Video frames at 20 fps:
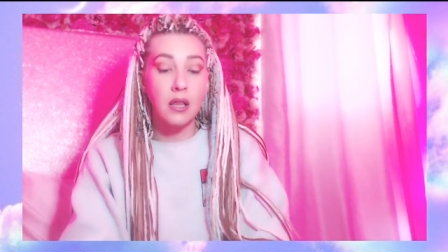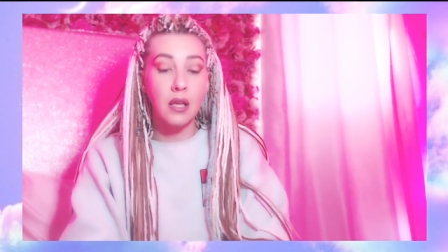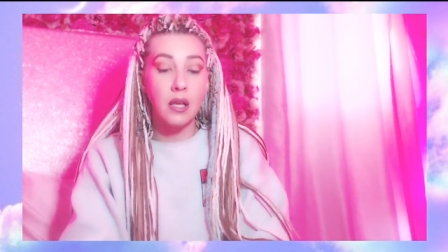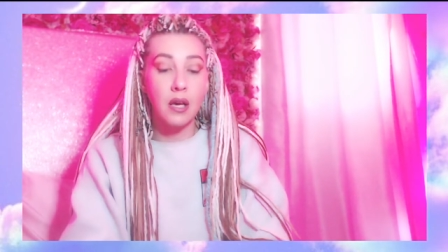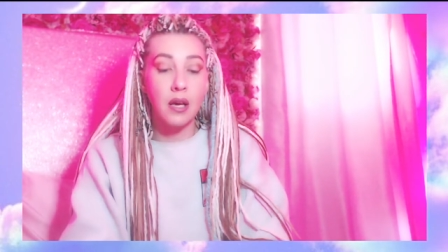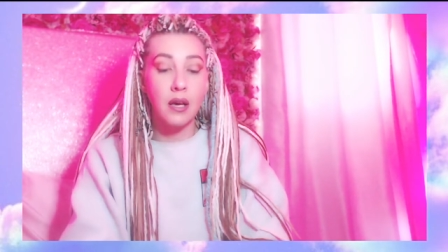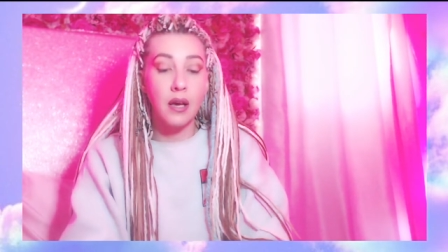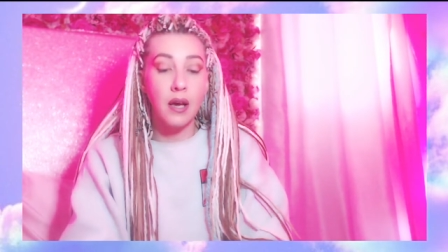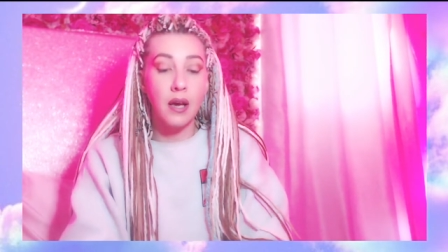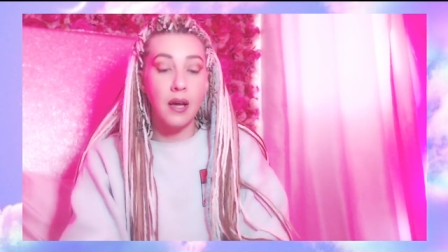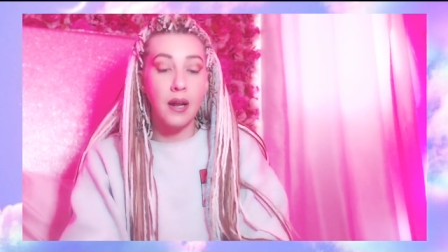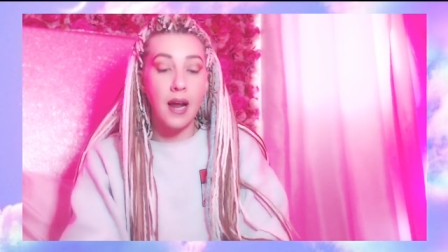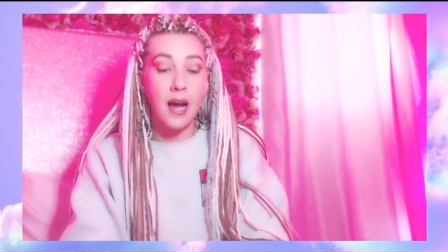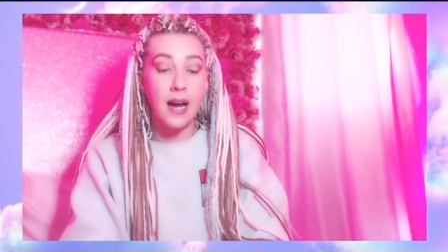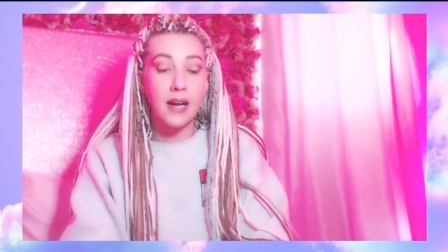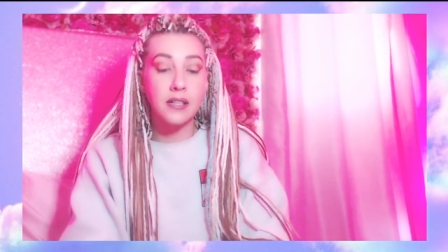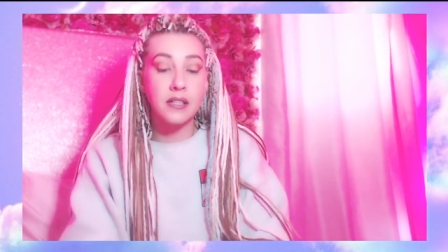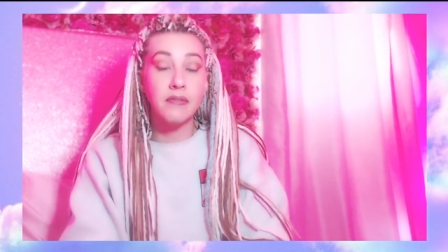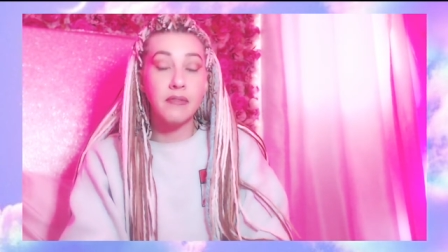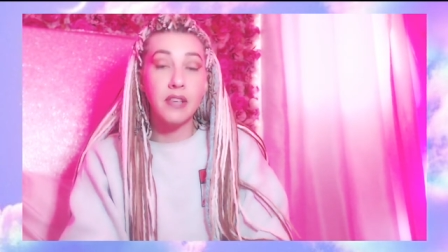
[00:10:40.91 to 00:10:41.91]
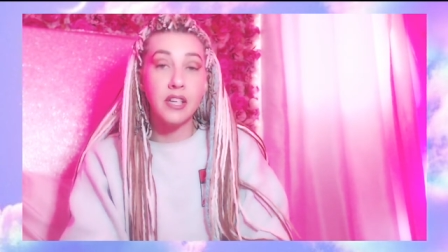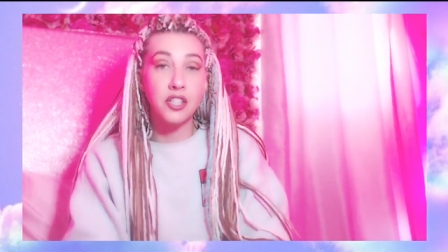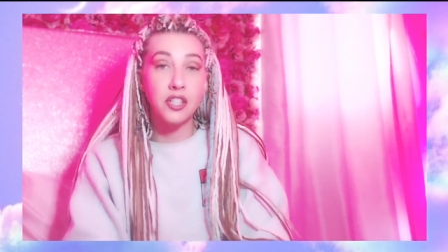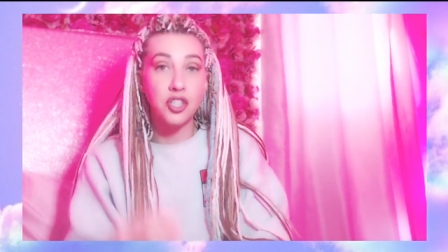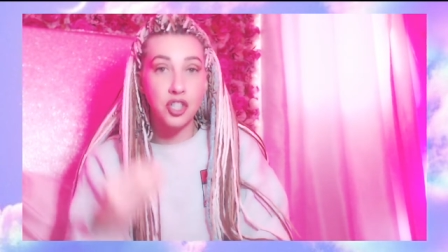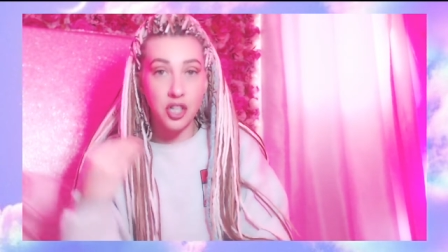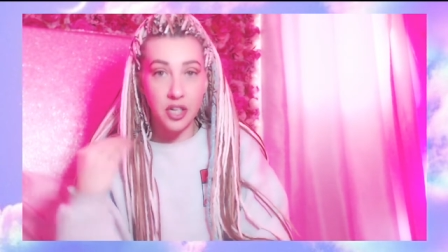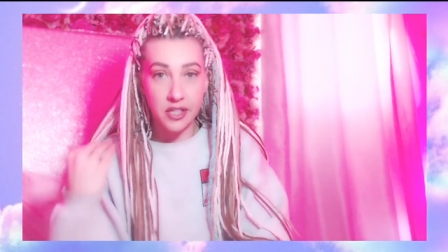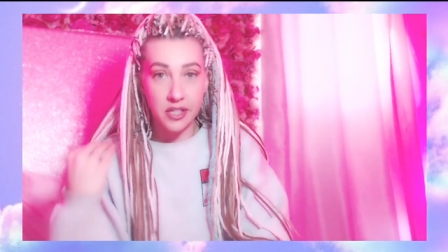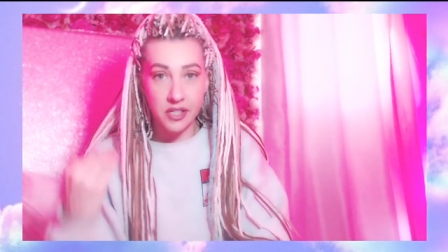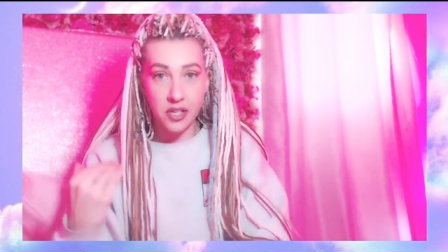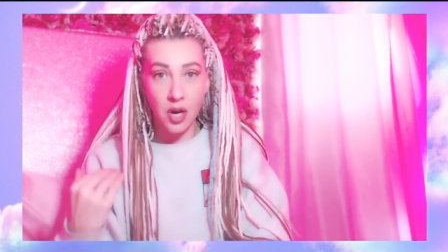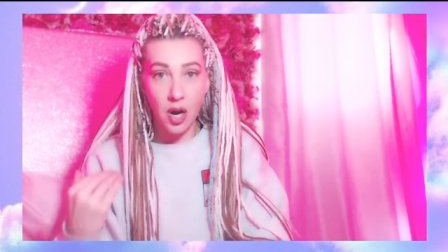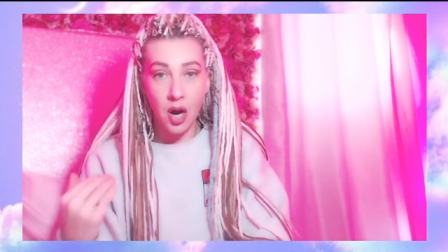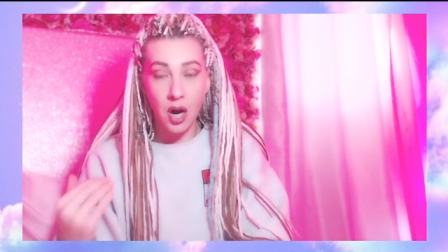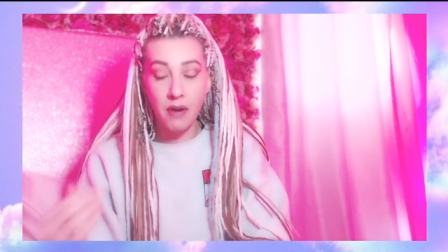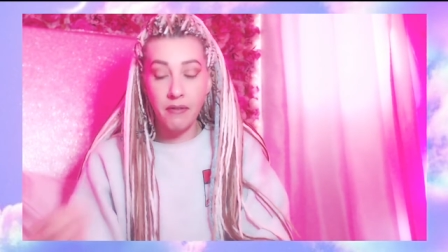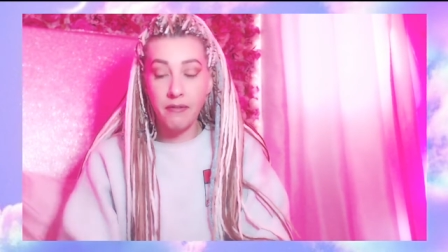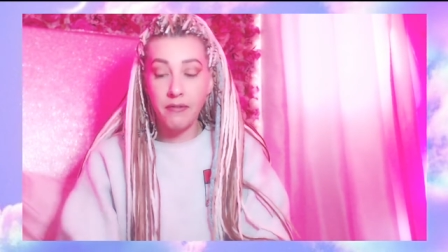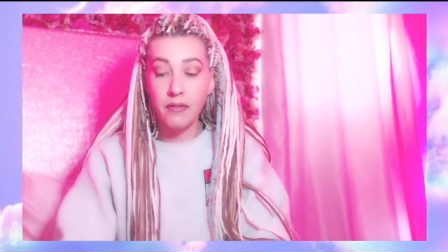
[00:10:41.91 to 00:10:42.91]
it, it, actively shuts
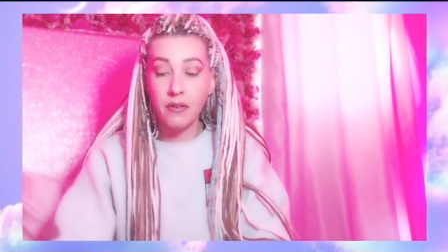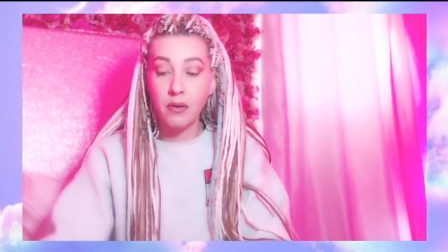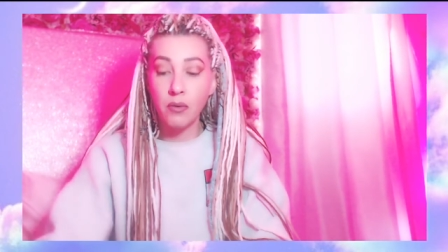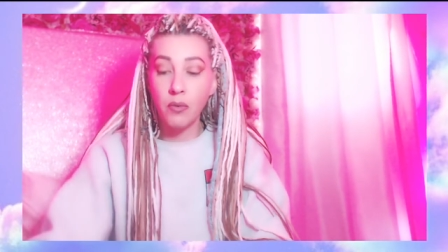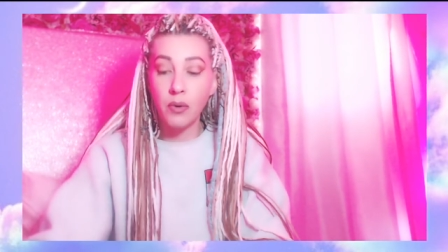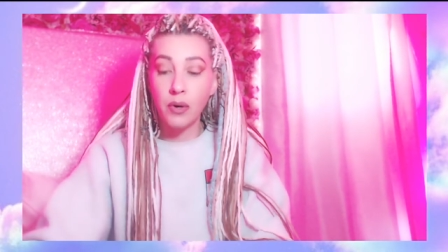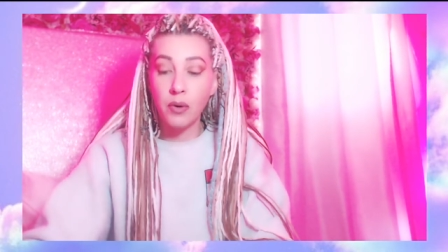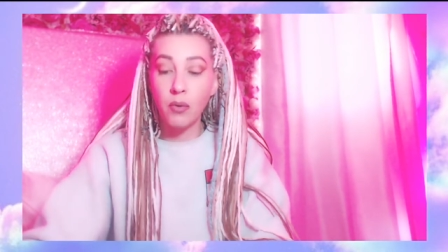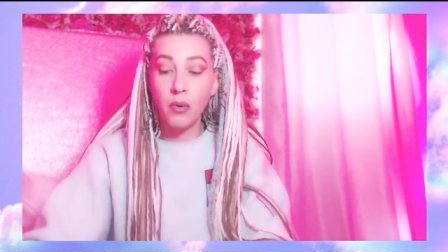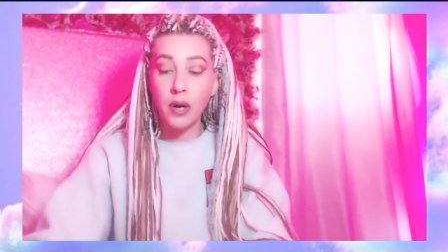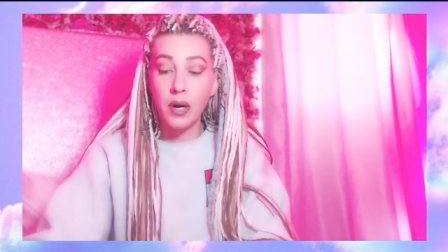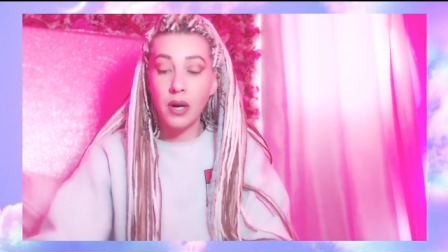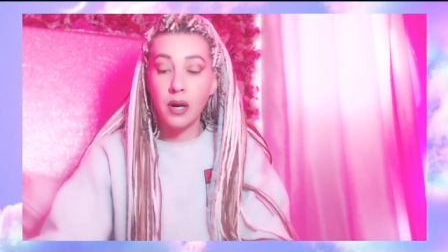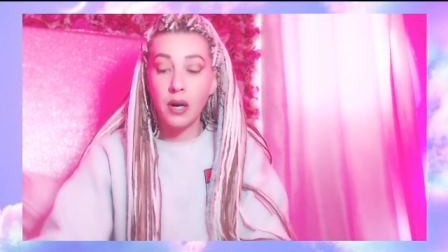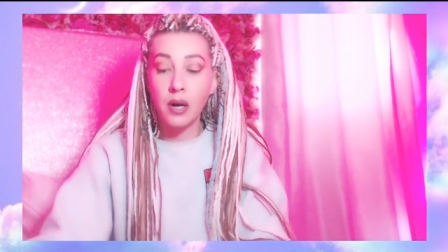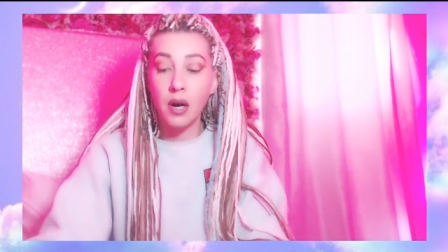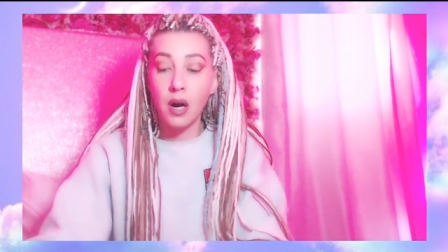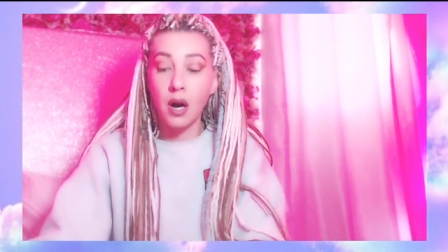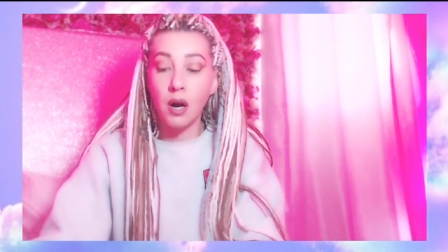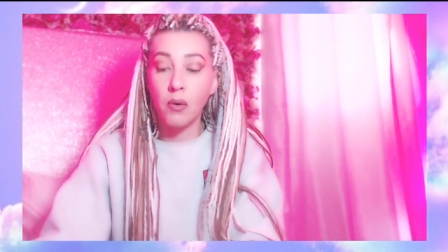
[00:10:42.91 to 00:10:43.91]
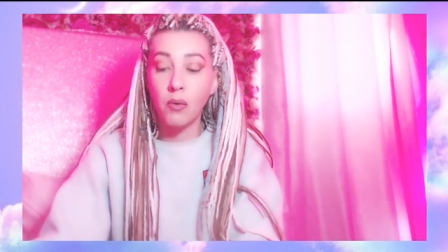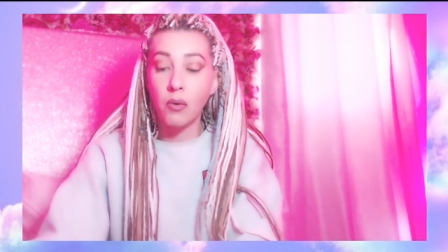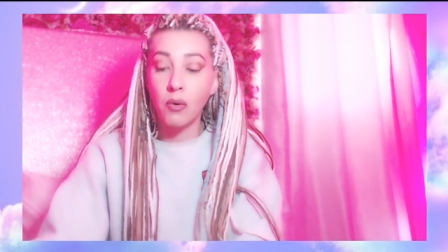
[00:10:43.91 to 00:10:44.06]
off when we're uh,